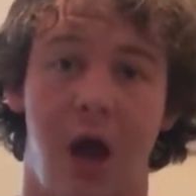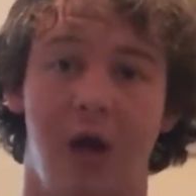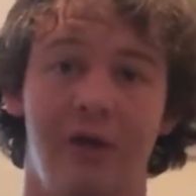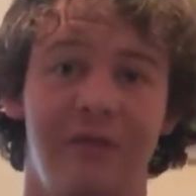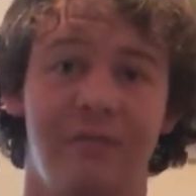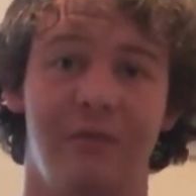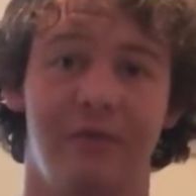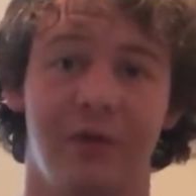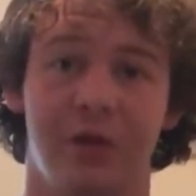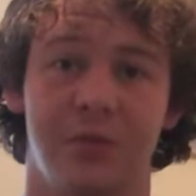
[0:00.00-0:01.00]
I don't even
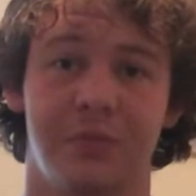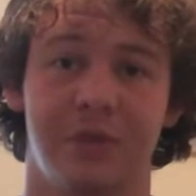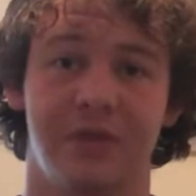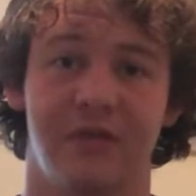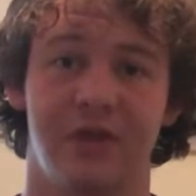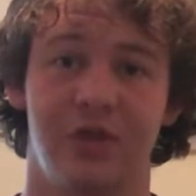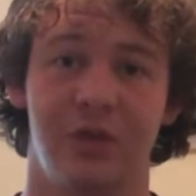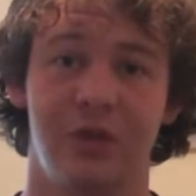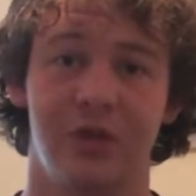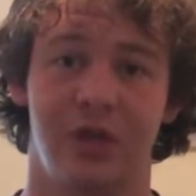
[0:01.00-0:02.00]
prefer a specific
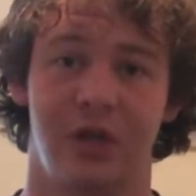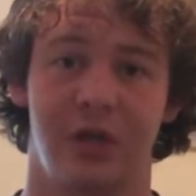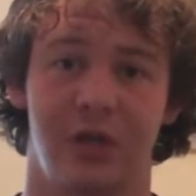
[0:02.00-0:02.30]
trilogy.